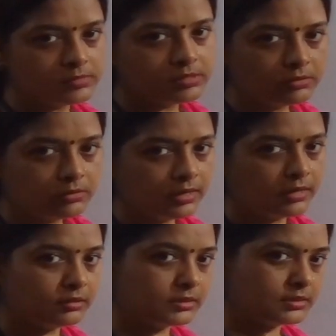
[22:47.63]
Okay,
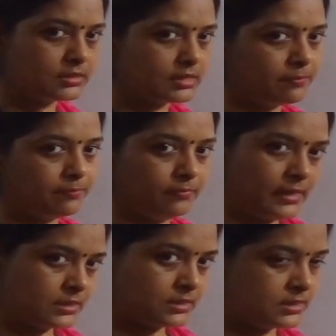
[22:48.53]
now this is our
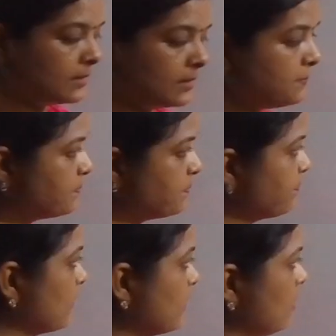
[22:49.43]
next step.
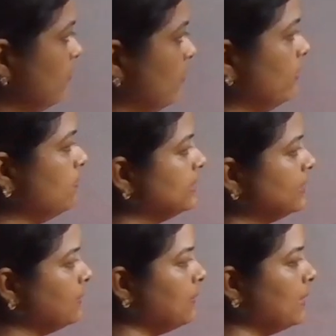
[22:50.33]
We will
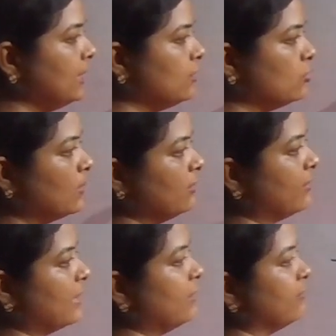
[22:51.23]
multiply
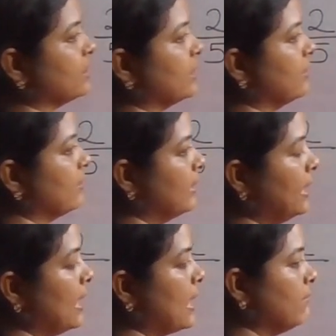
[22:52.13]
2/5 with 100,
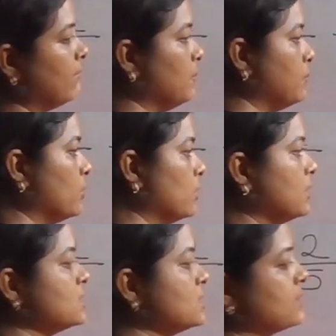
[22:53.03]
and we will put
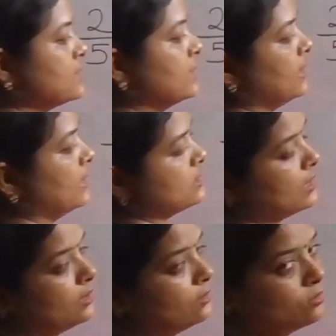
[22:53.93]
this percentage
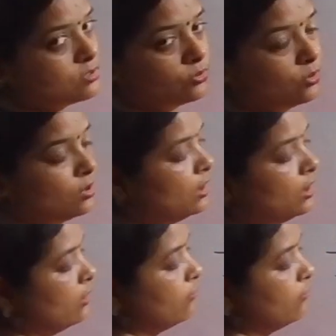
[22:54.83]
sign also. If you